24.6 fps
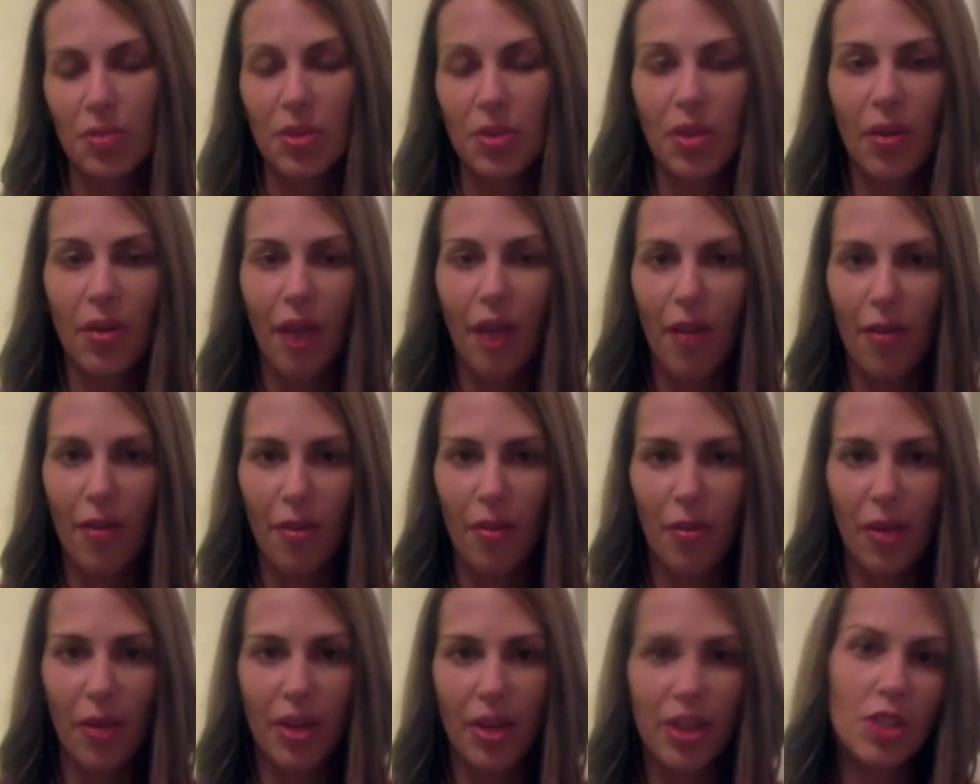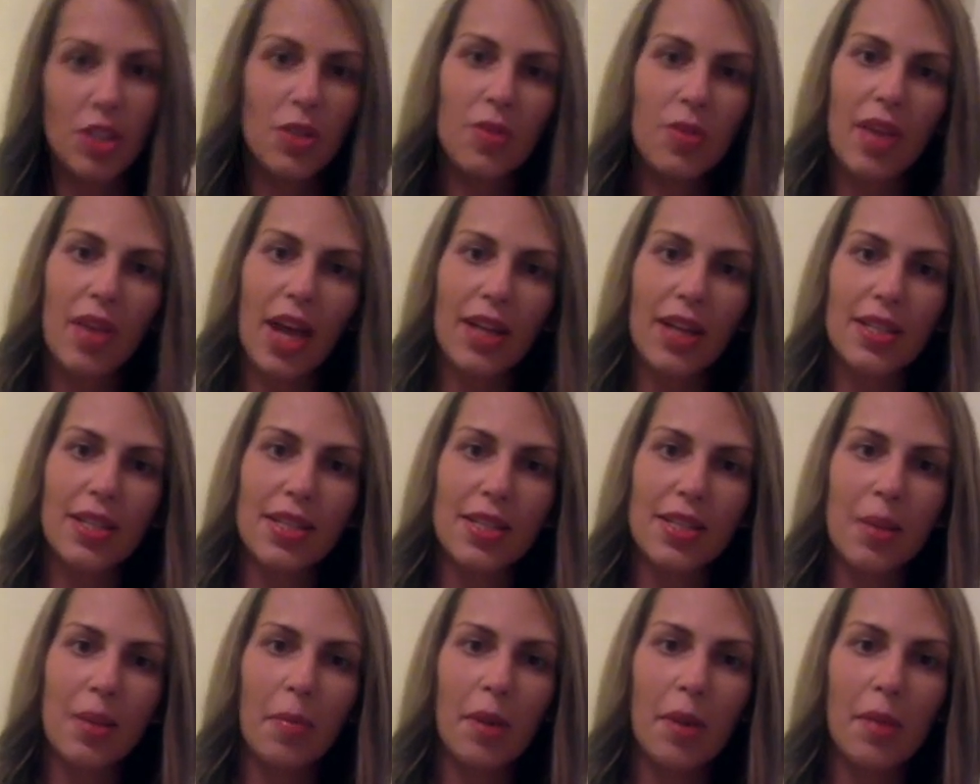And we don't ever want to do that
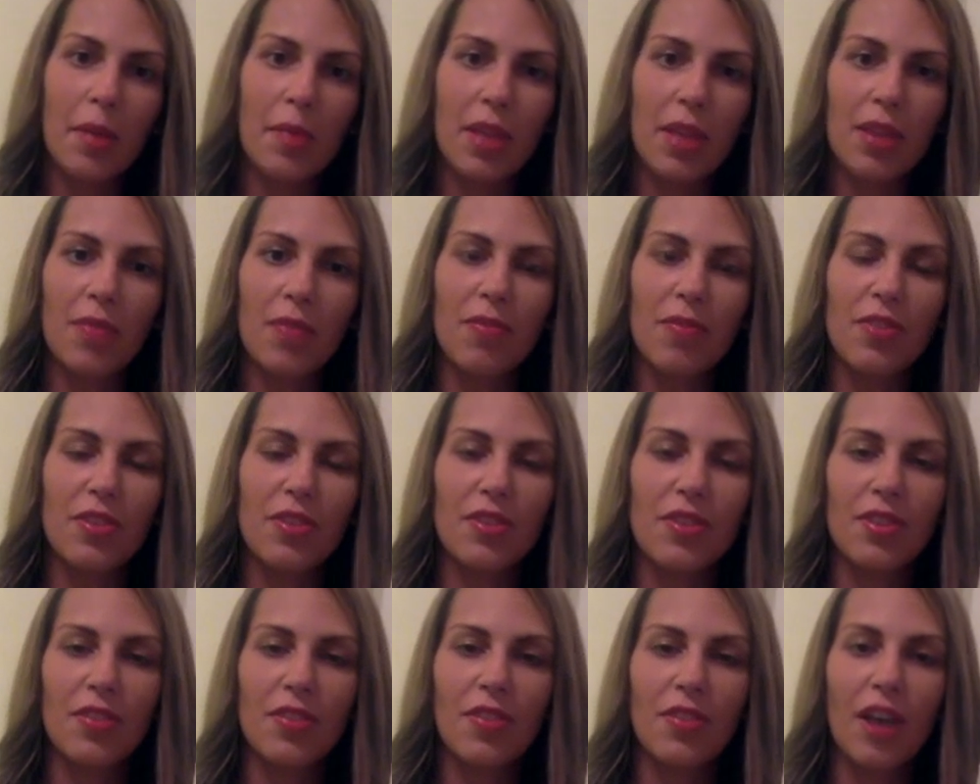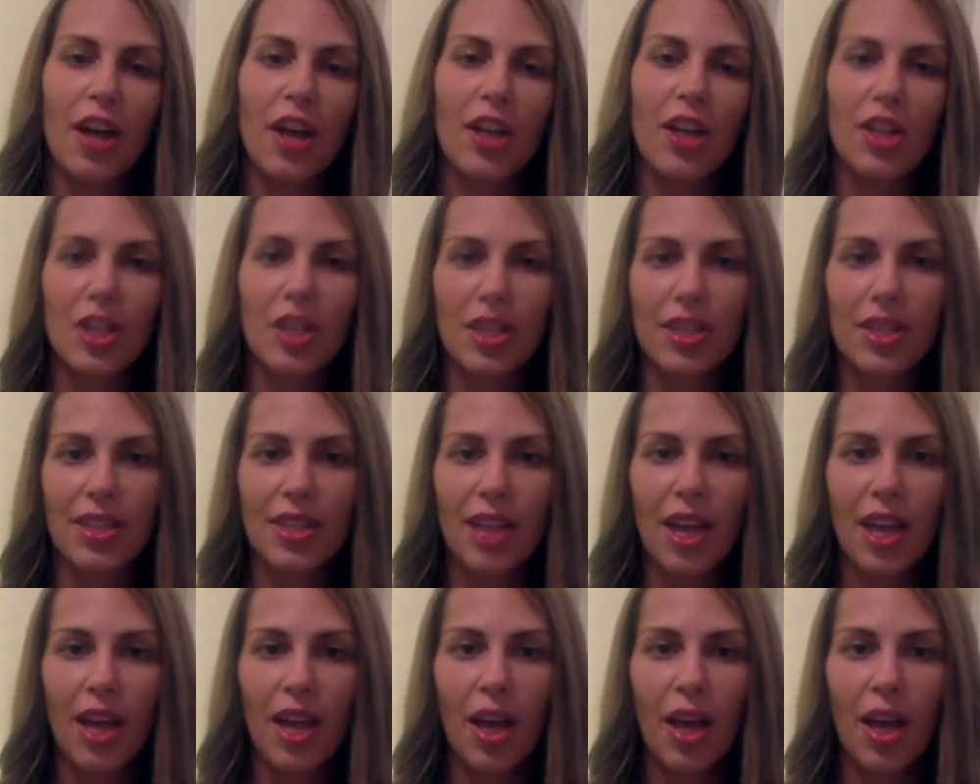to somebody, make them feel self-conscious.